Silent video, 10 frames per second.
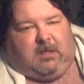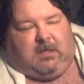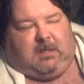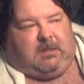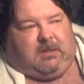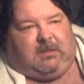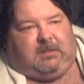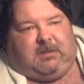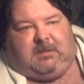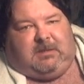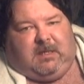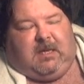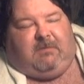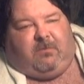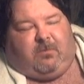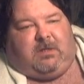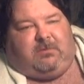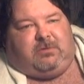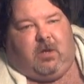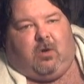And, and then everyone
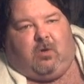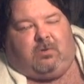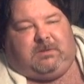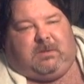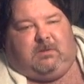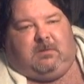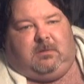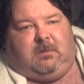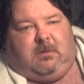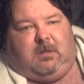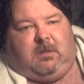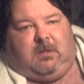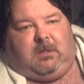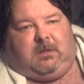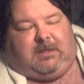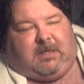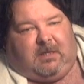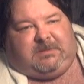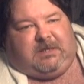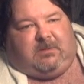who knows that
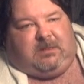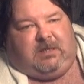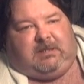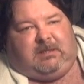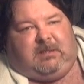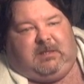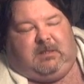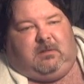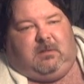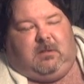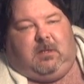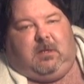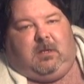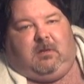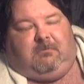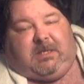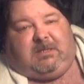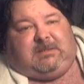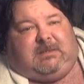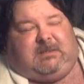comes here legally
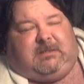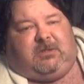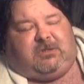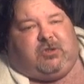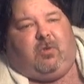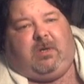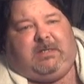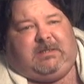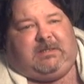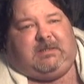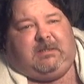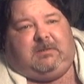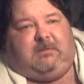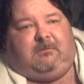because the choice